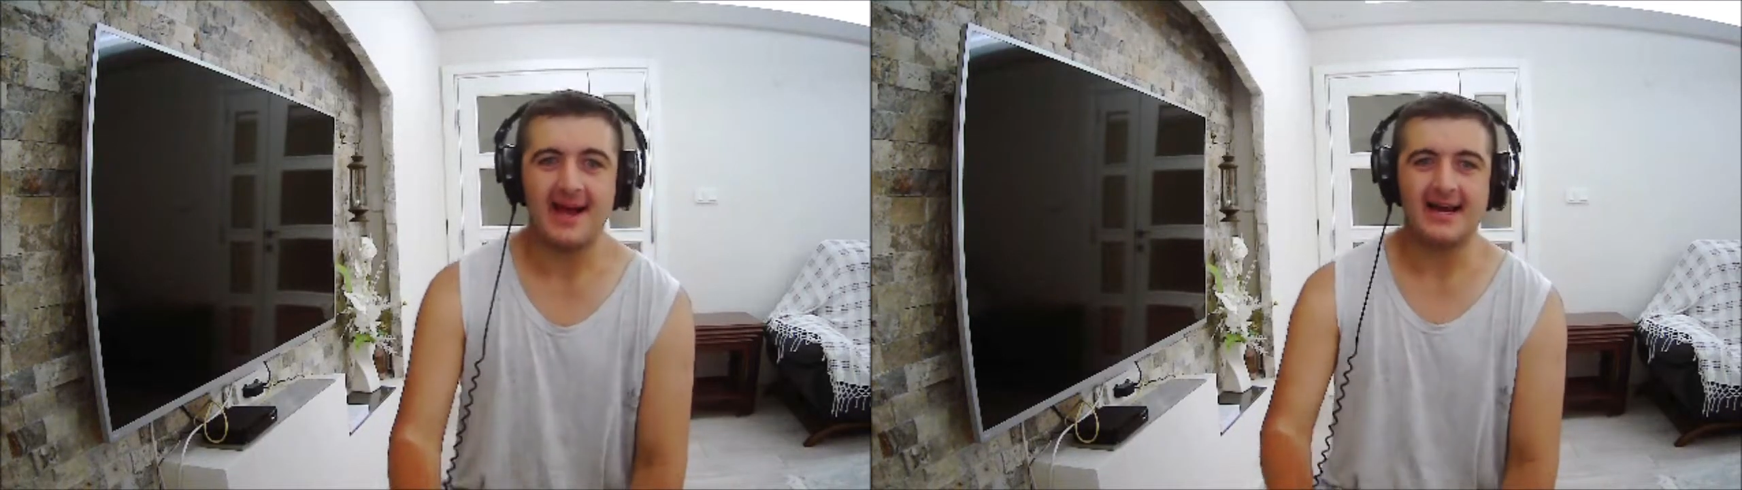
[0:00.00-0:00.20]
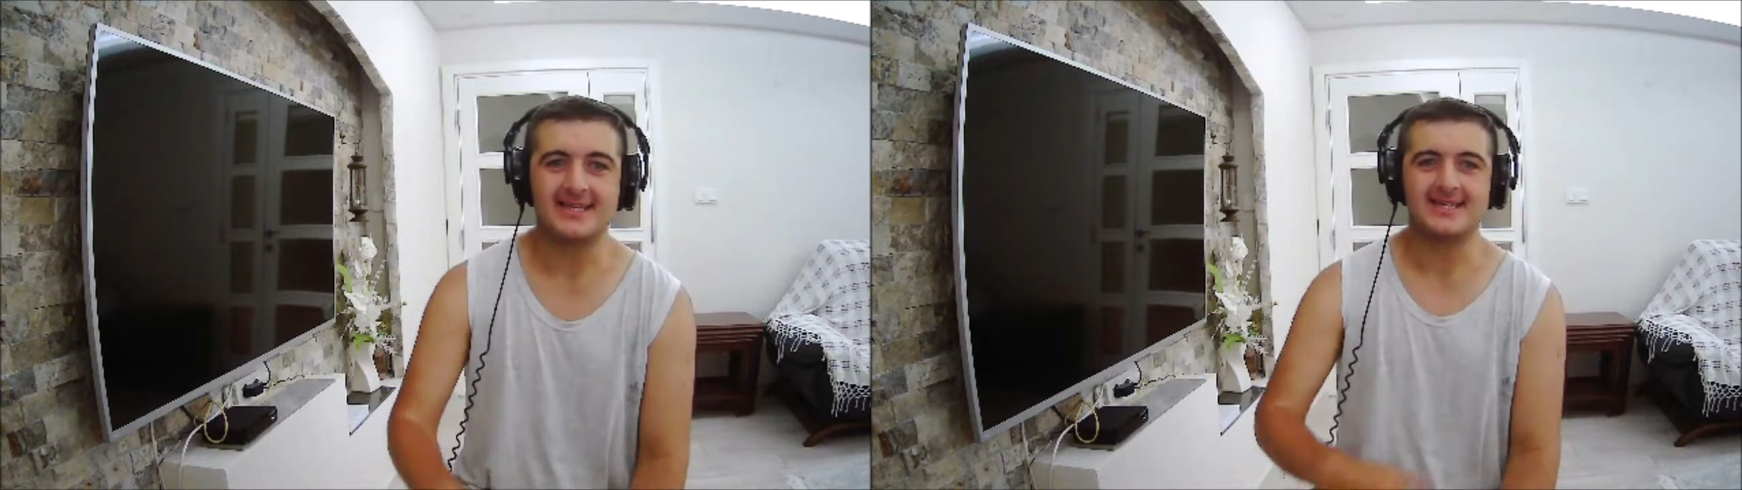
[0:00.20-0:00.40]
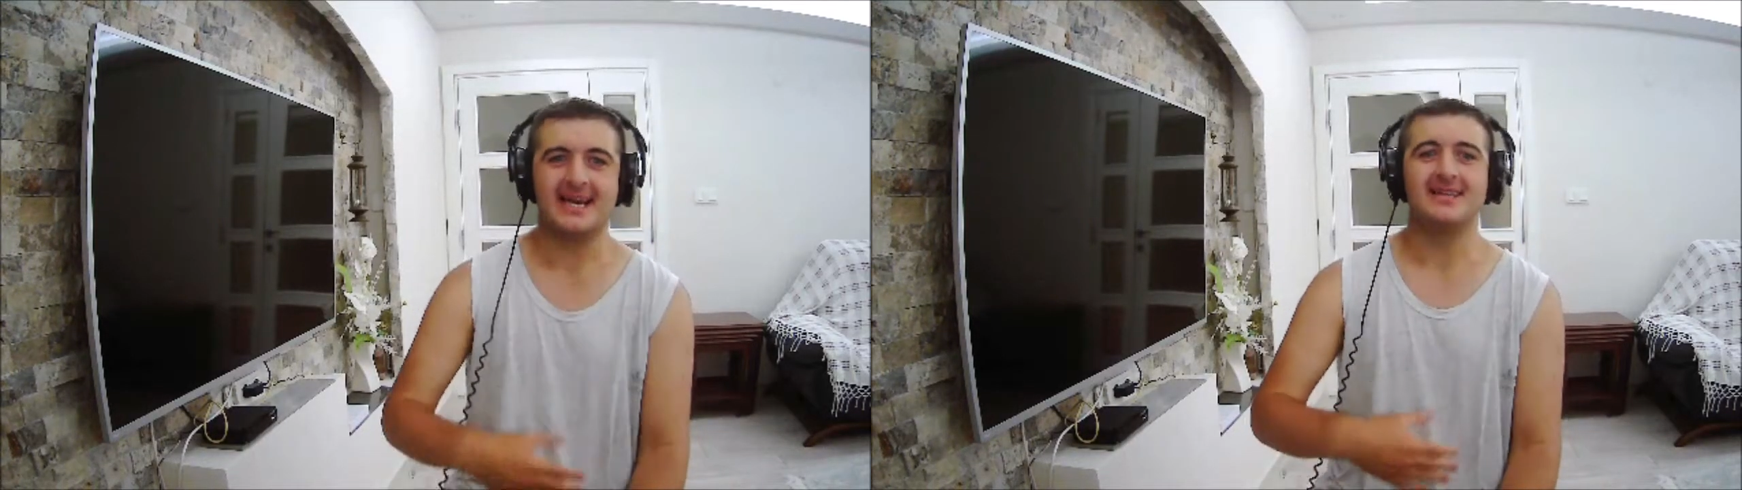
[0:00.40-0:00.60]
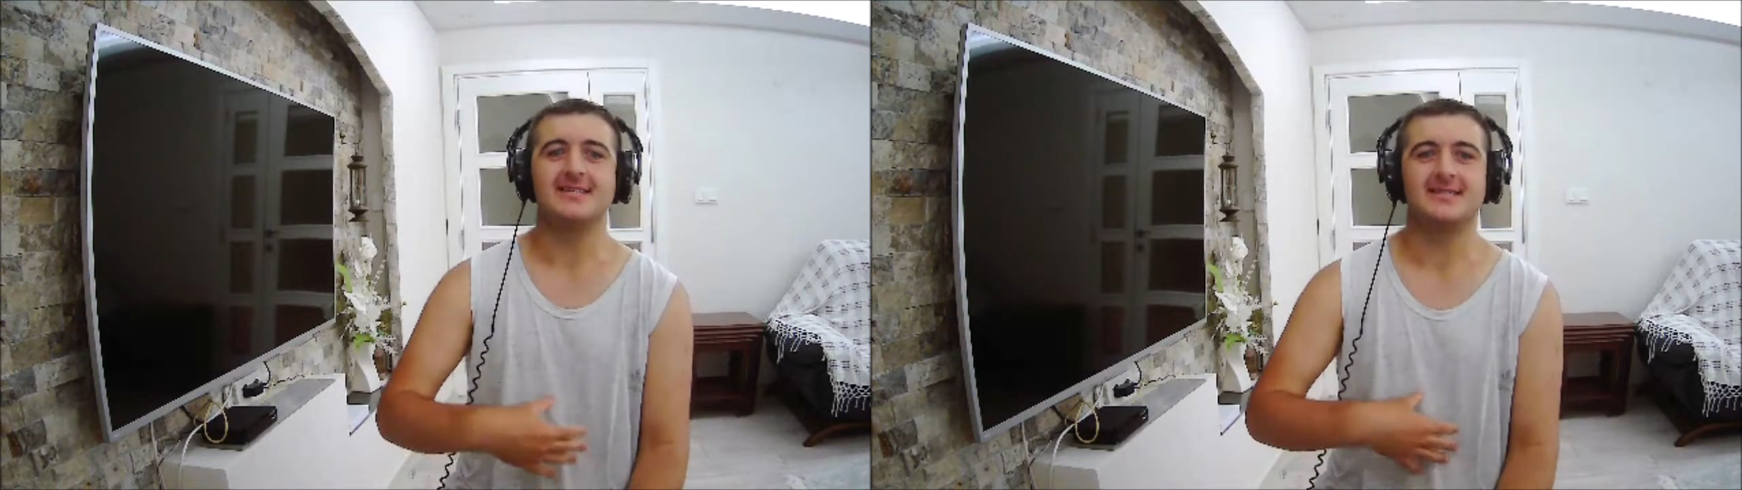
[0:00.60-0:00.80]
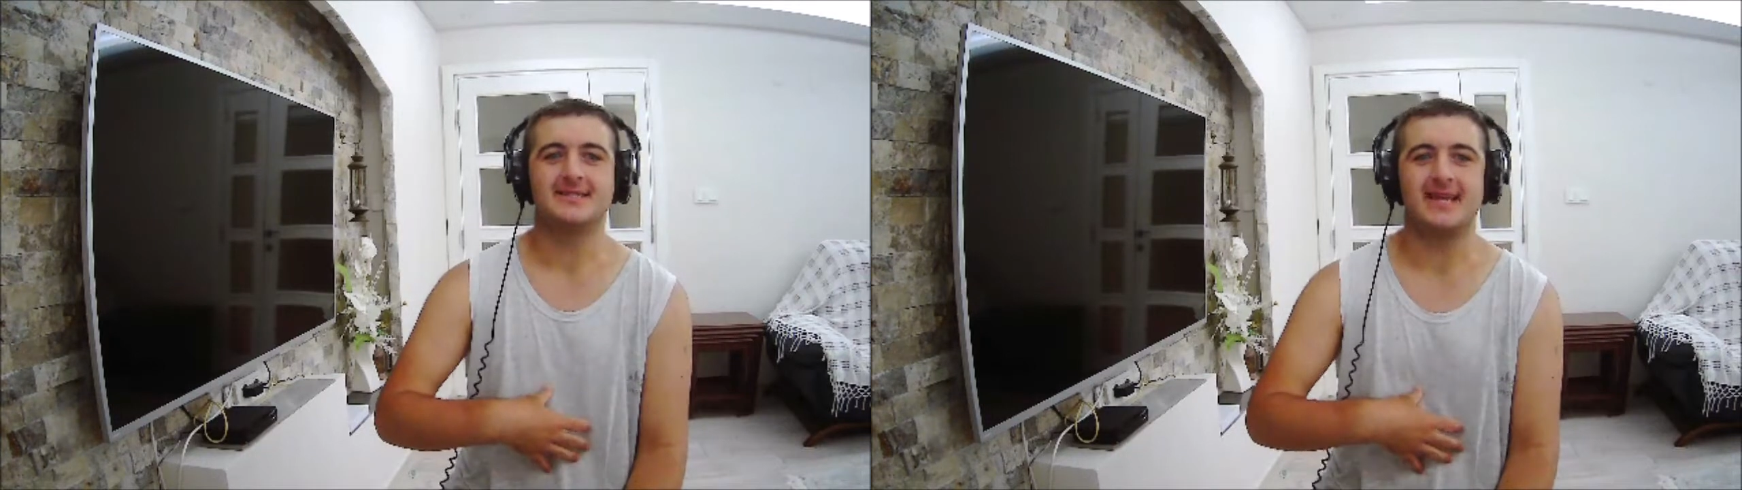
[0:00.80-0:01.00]
I can't
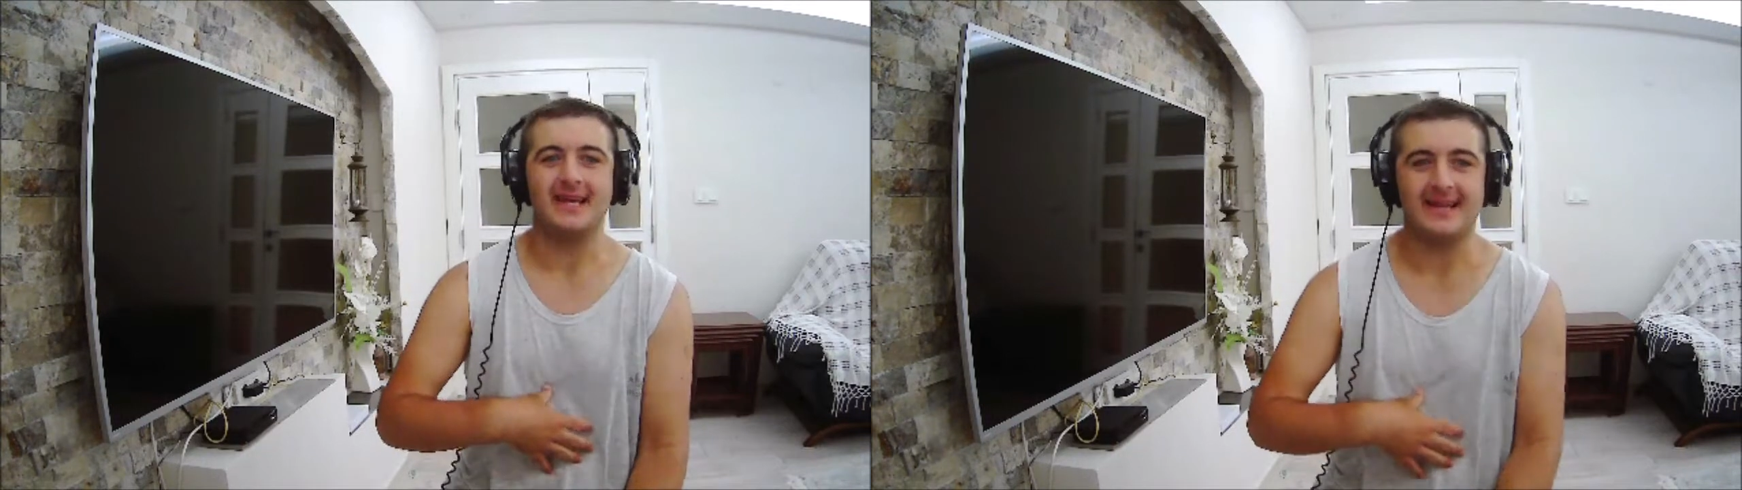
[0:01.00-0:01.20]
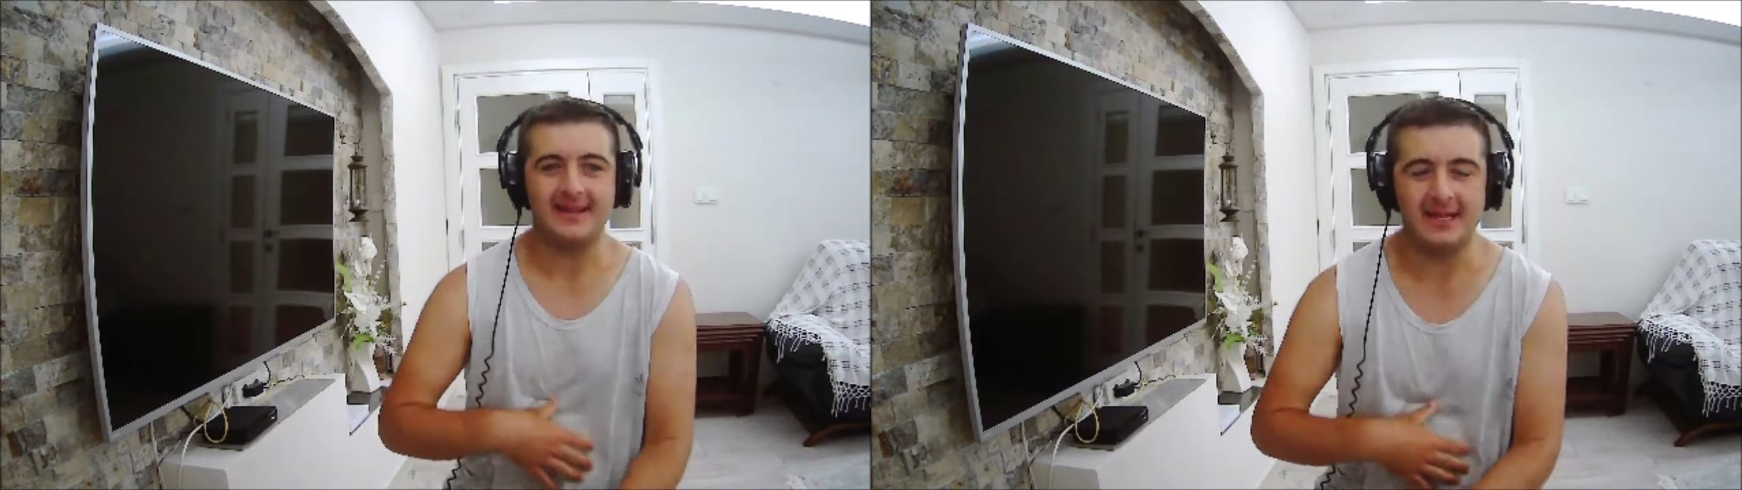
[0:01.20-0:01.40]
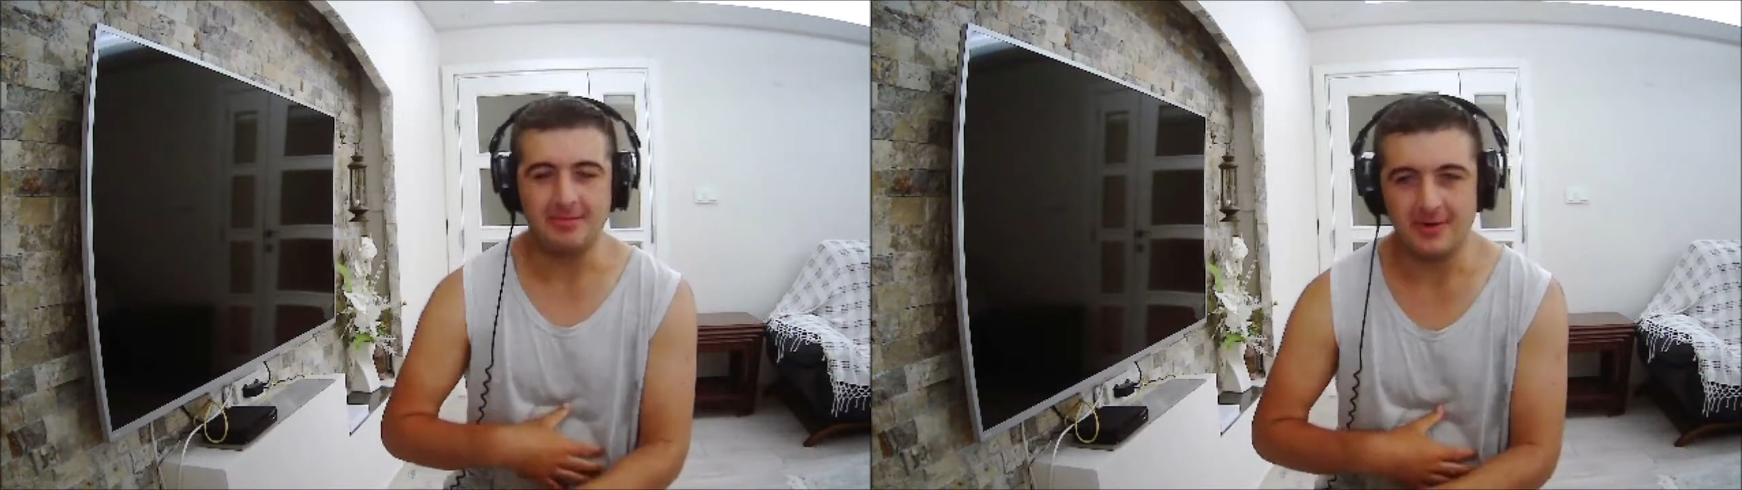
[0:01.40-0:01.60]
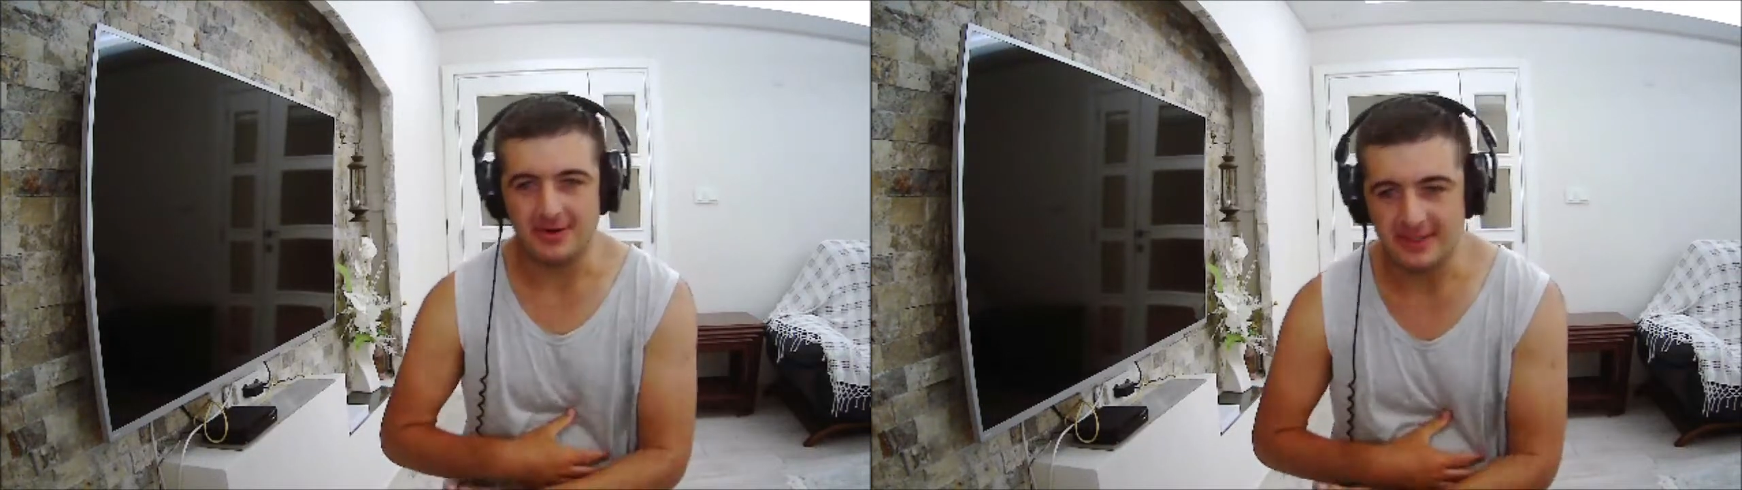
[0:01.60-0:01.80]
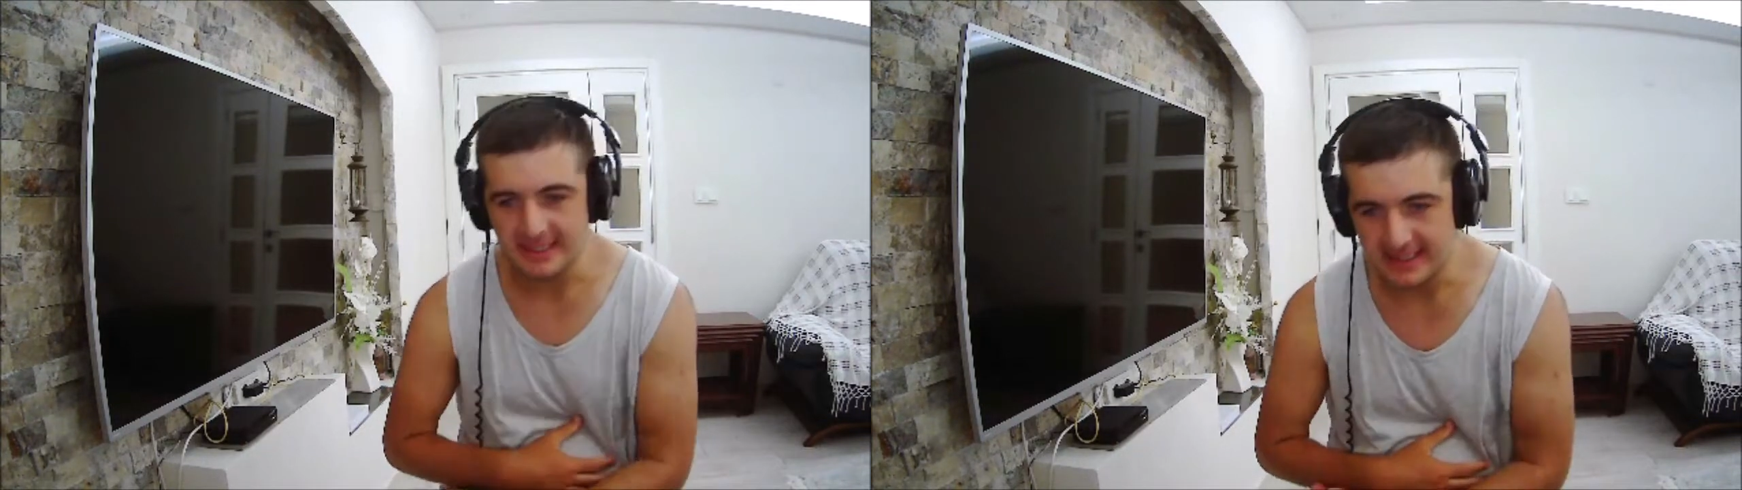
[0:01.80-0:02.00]
take it anymore.